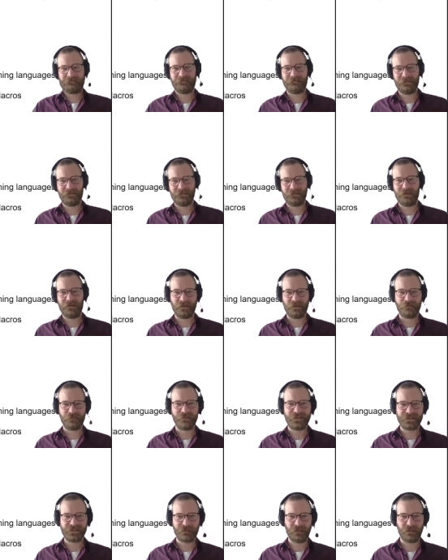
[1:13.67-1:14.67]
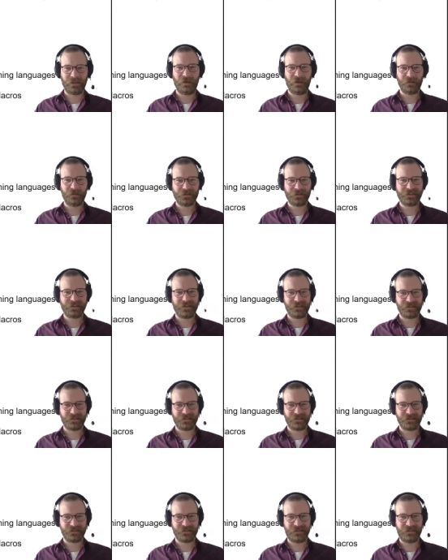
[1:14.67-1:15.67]
are visible outside a
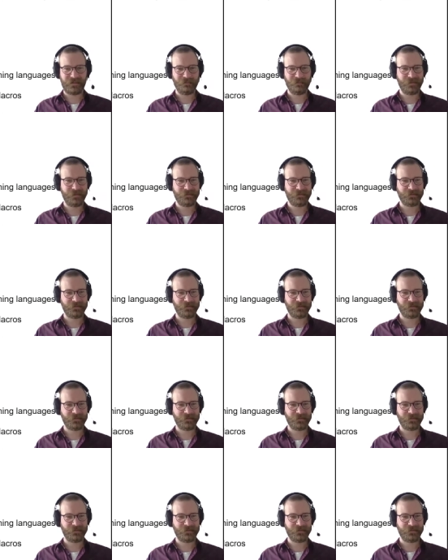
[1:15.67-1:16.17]
single method.